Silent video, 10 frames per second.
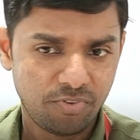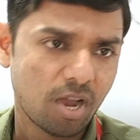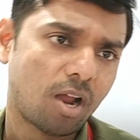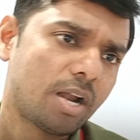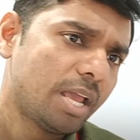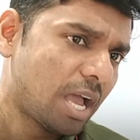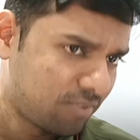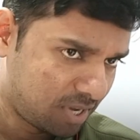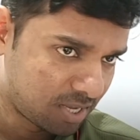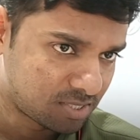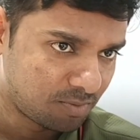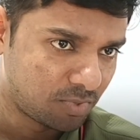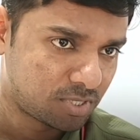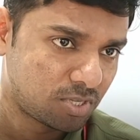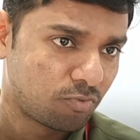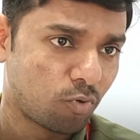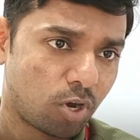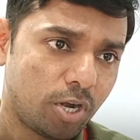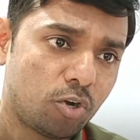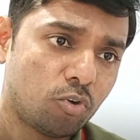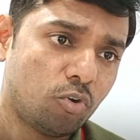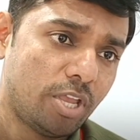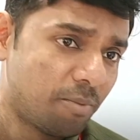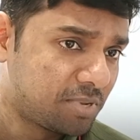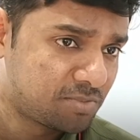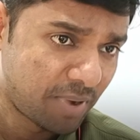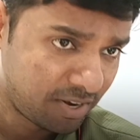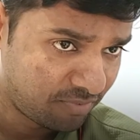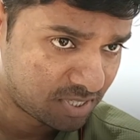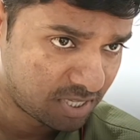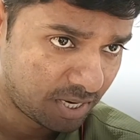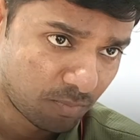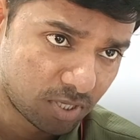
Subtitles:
we already have our customers who are into EMS manufacturing.